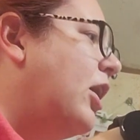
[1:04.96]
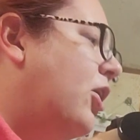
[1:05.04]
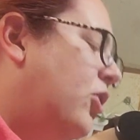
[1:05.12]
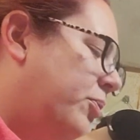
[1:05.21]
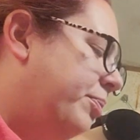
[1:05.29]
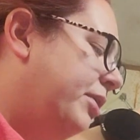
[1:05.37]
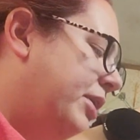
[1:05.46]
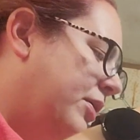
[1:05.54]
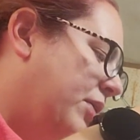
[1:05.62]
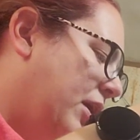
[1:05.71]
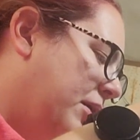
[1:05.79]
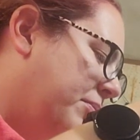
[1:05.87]
Open it.
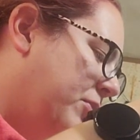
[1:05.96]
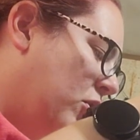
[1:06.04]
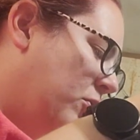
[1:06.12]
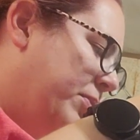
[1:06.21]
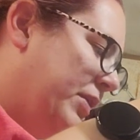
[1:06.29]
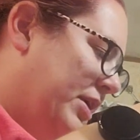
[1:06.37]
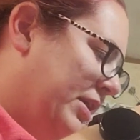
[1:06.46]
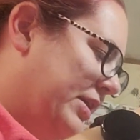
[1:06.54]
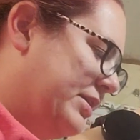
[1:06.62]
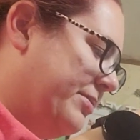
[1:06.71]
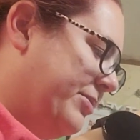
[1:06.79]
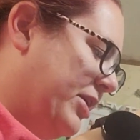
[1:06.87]
I'm opening this.
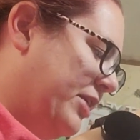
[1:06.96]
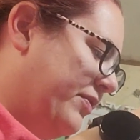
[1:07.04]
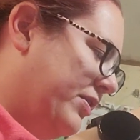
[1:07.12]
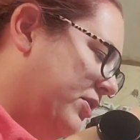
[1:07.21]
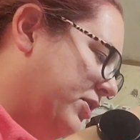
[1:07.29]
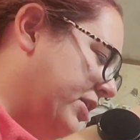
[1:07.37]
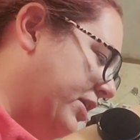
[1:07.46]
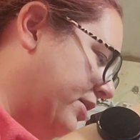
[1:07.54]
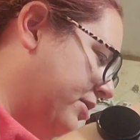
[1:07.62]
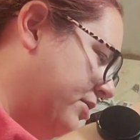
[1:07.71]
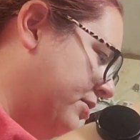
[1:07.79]
I'm not even looking.